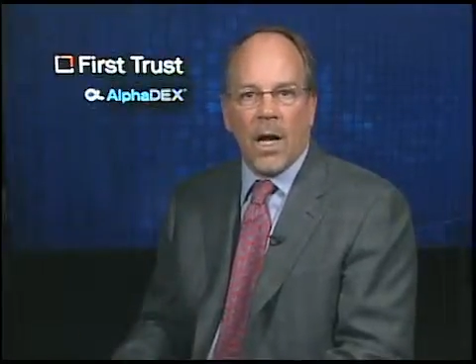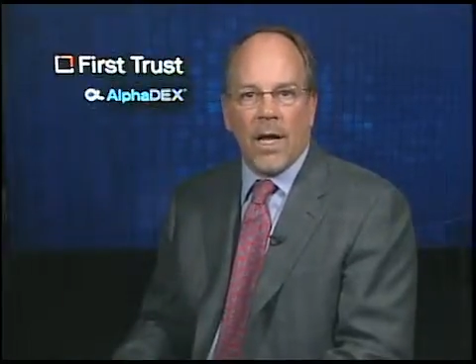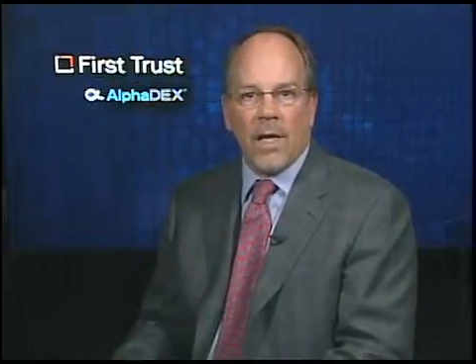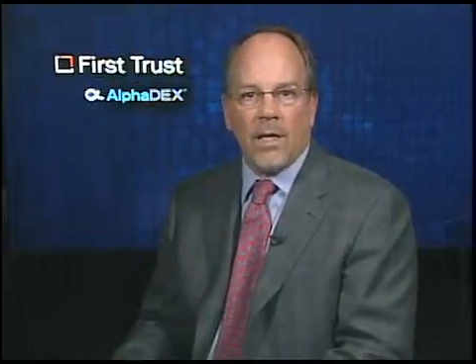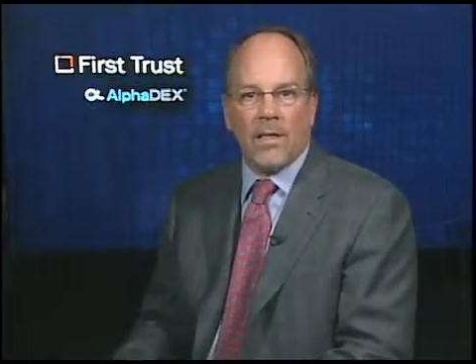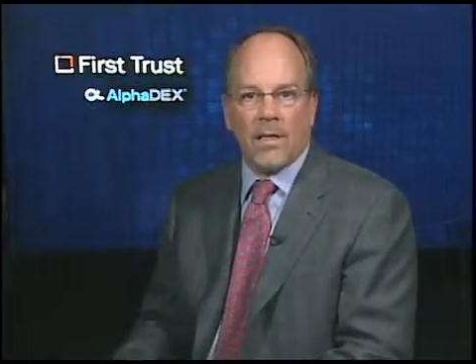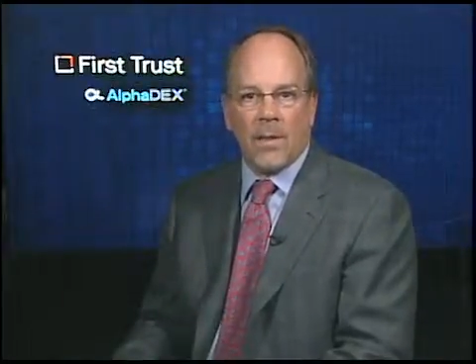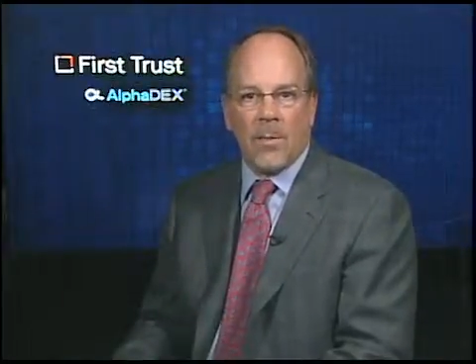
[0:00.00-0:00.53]

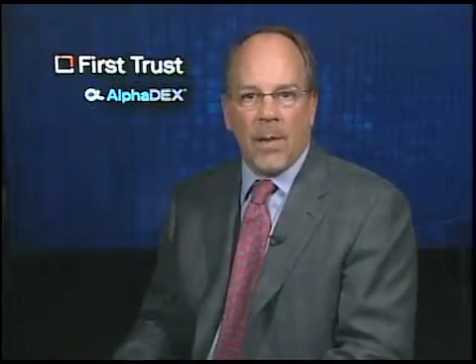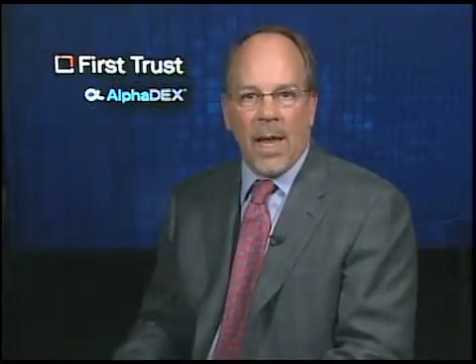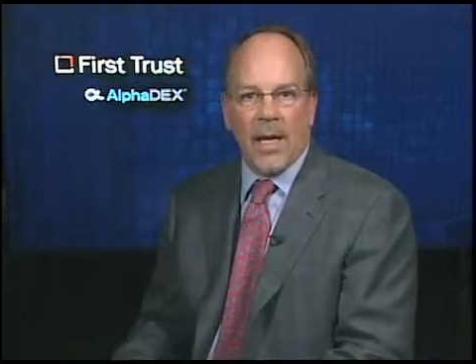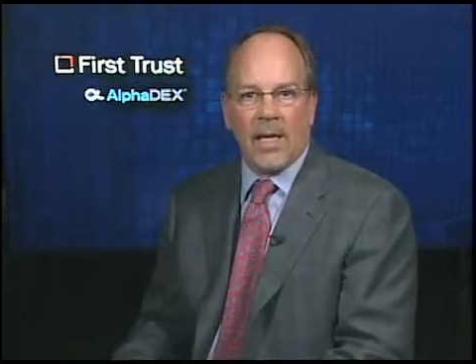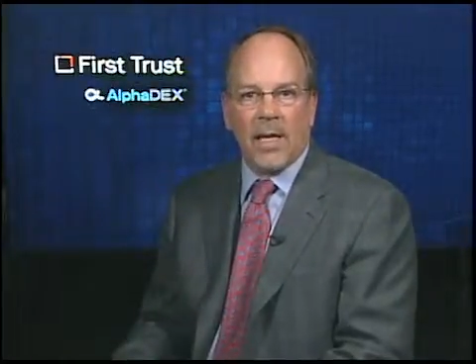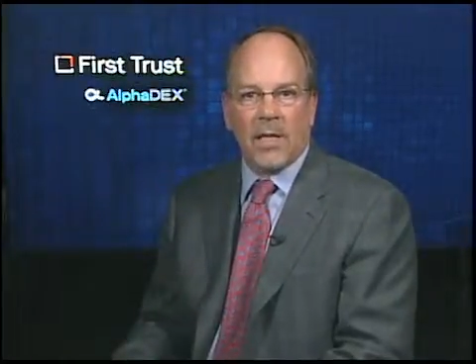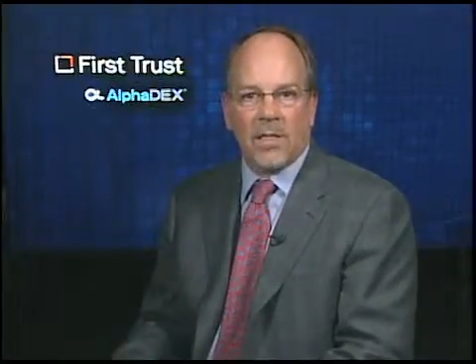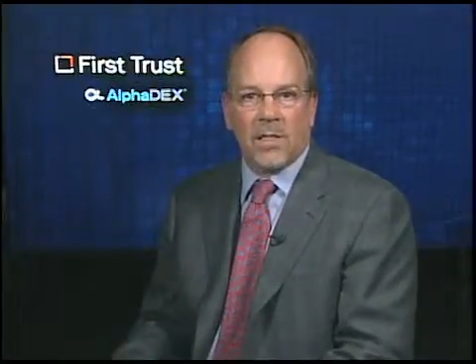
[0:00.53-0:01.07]
into the
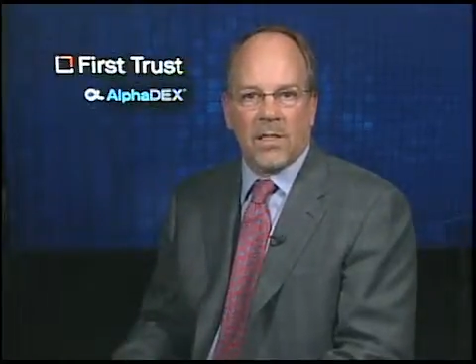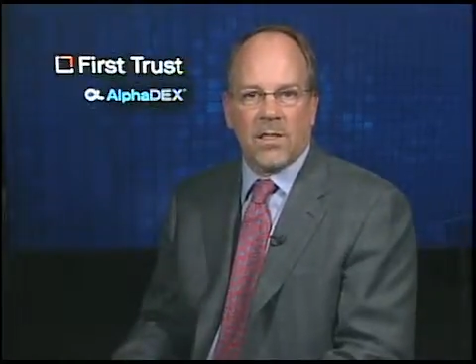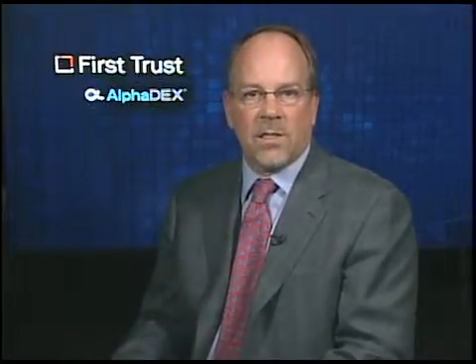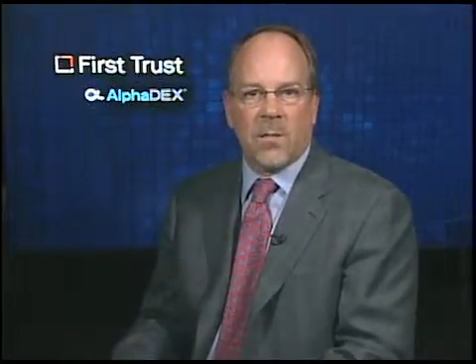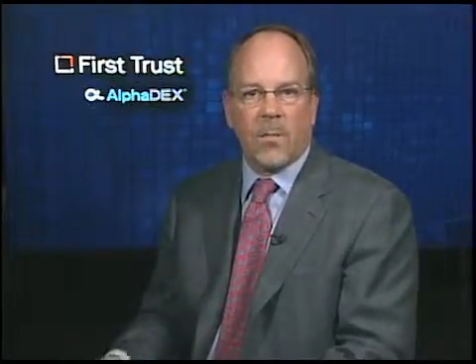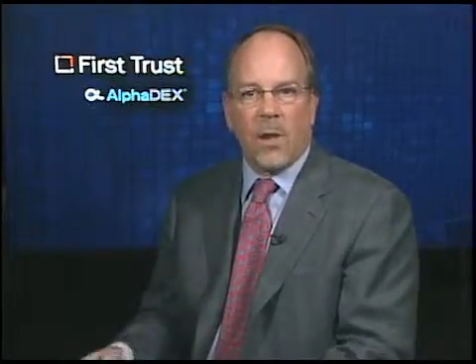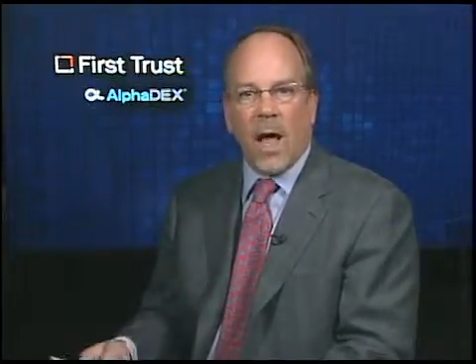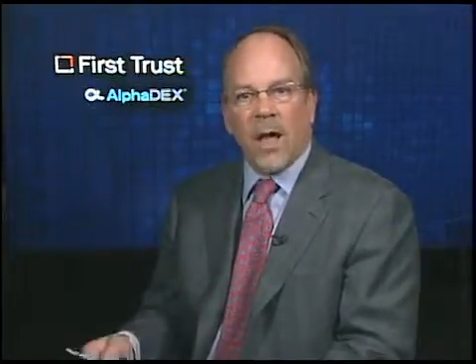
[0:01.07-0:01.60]
banking
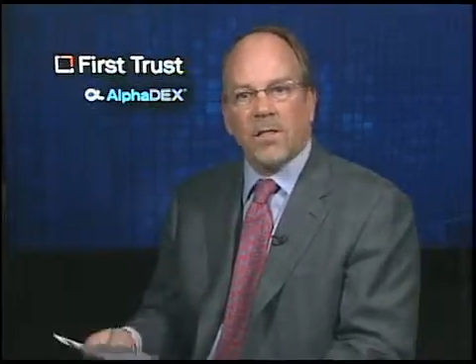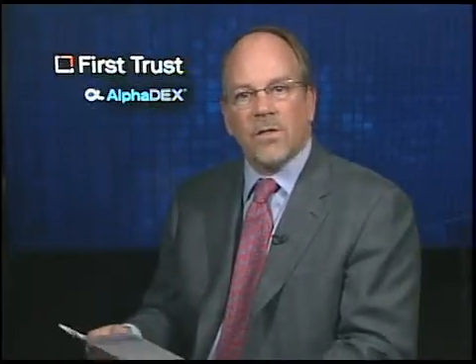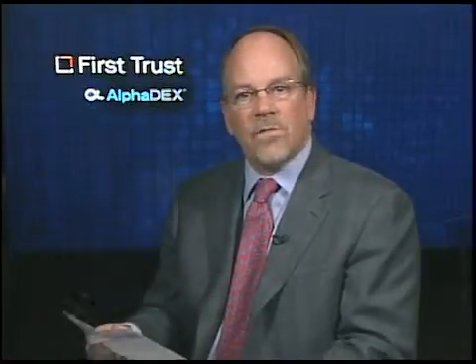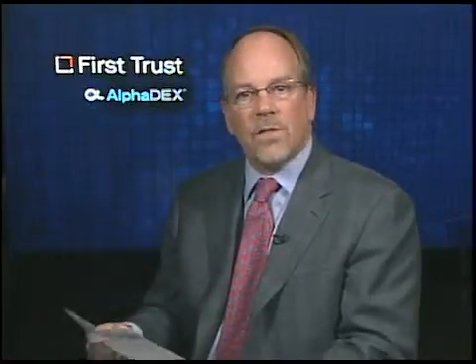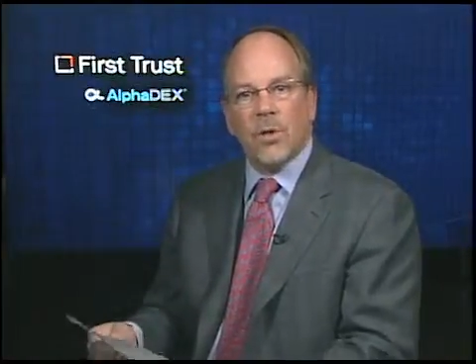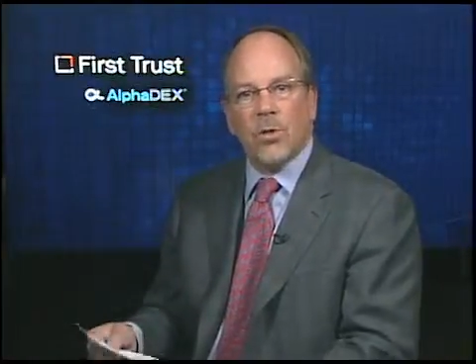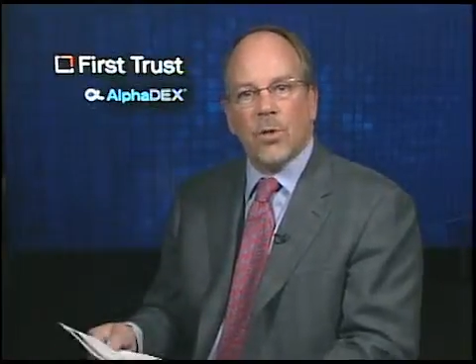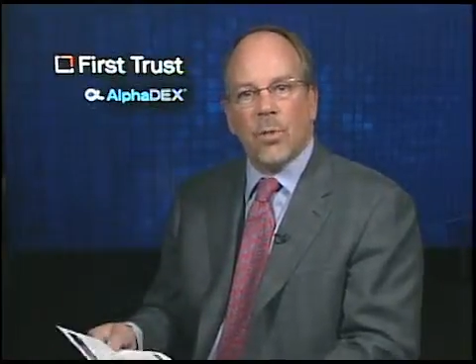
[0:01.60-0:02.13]
system, lots
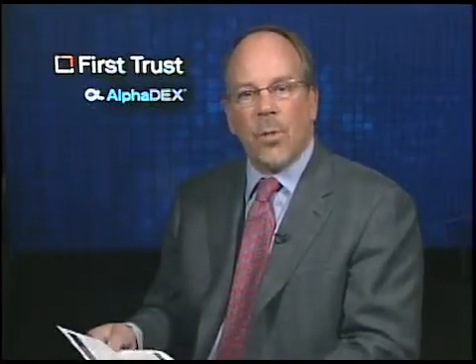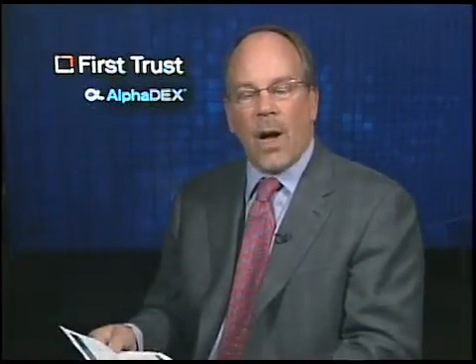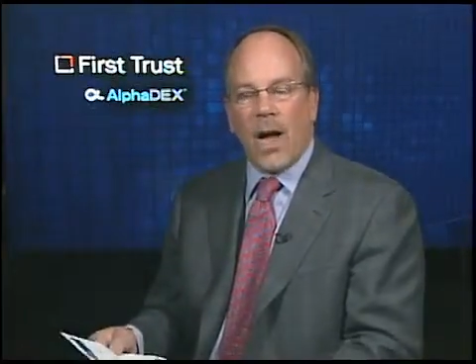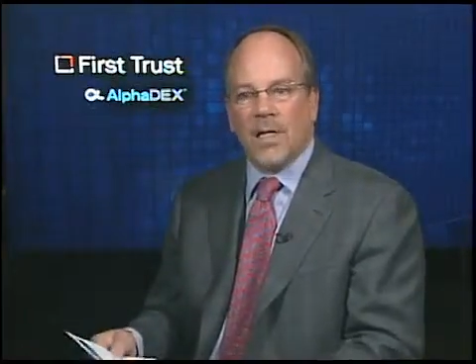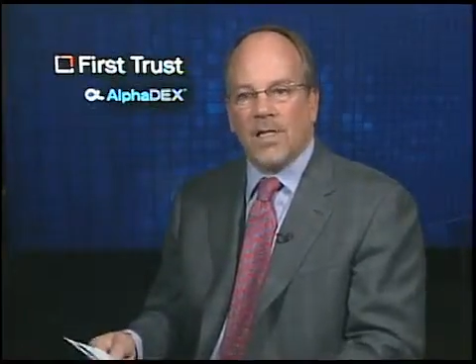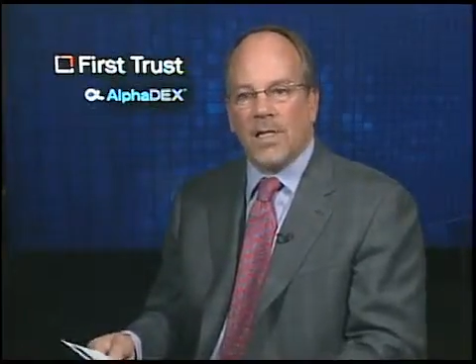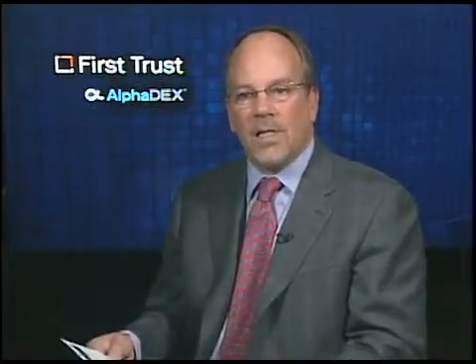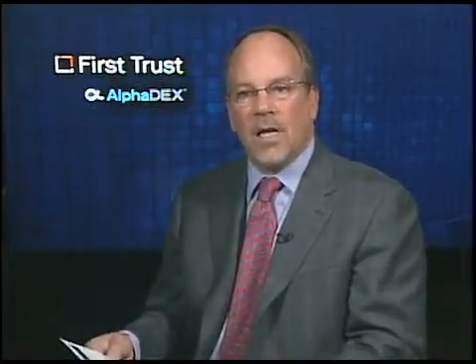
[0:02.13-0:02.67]
of new
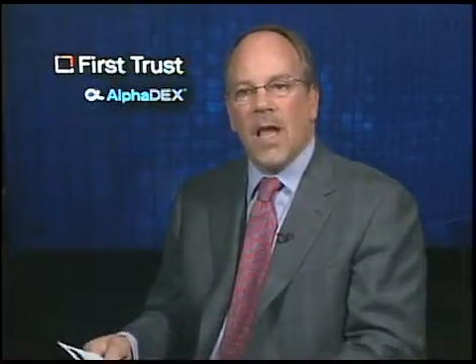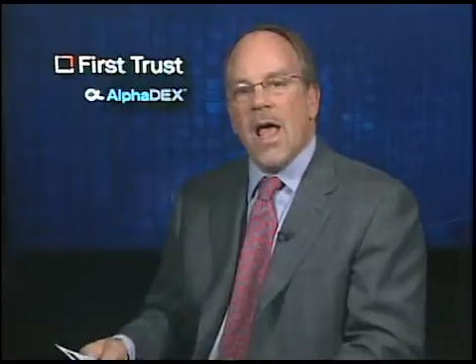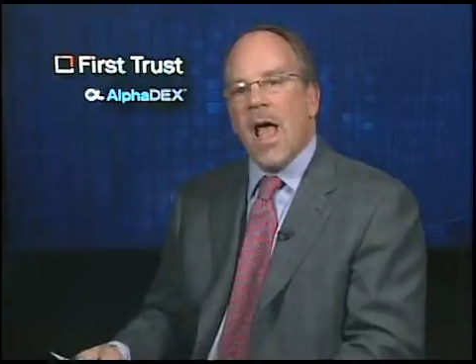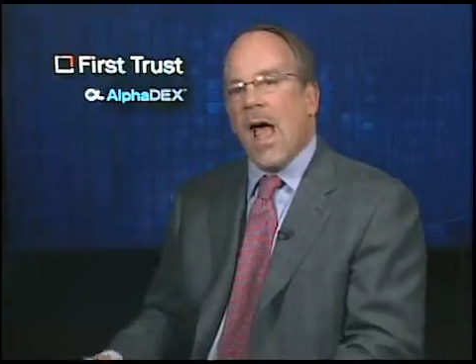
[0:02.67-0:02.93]
deposits,